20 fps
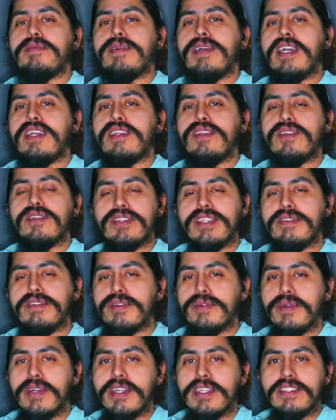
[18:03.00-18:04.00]
I know you'll never
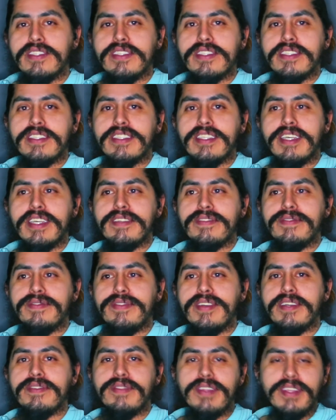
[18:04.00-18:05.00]
watch this because I
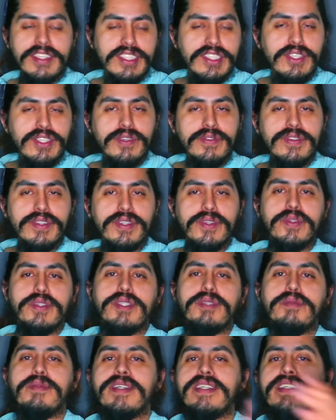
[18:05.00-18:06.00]
have like two viewers,
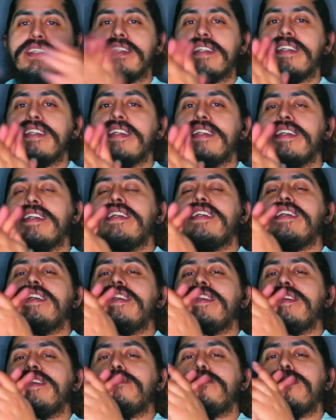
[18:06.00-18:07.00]
but
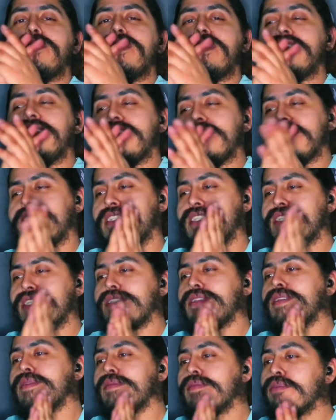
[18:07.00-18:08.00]
please, just
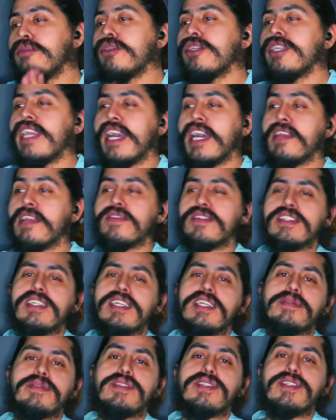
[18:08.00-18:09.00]
put an
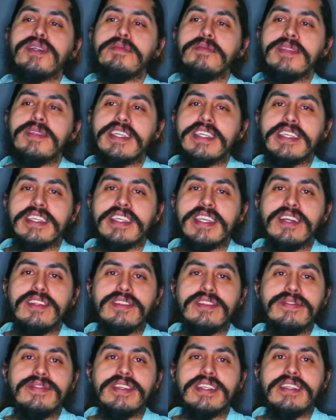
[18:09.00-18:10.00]
advertisement, something. I'll
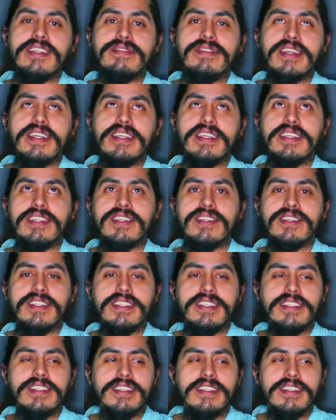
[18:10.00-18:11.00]
fucking find it, alright?
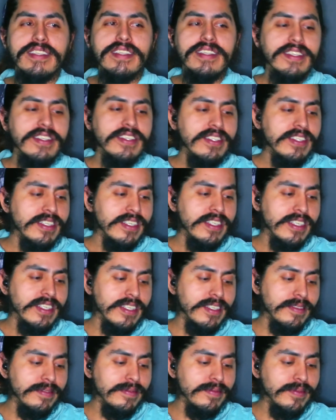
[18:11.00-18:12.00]

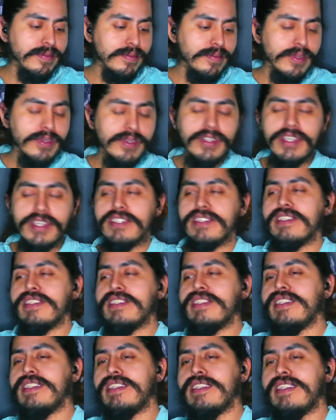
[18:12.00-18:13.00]
Um, but regardless,
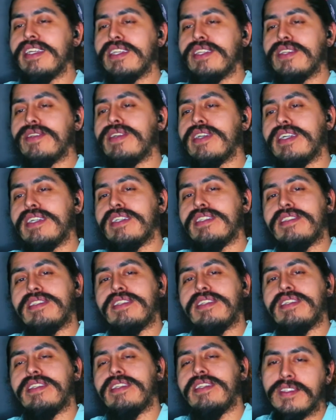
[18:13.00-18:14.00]
thank you guys.
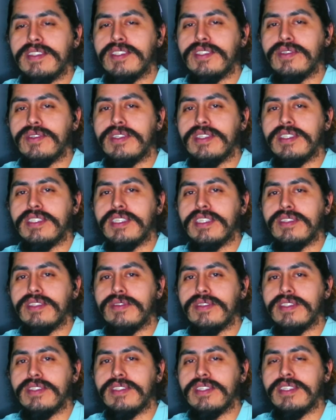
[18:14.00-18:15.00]
Join us at
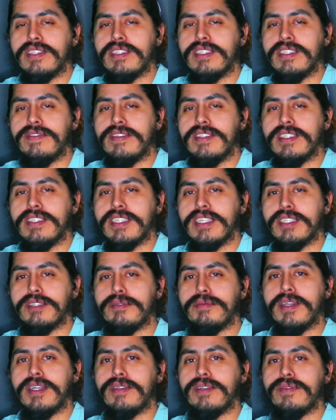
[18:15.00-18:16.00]
twitch.tv slash
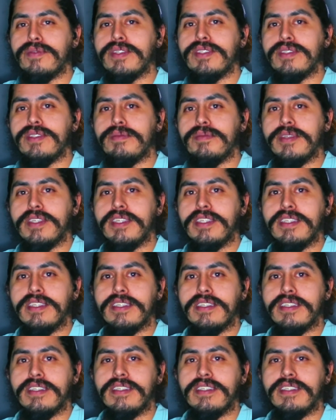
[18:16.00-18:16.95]
badwizardmedia.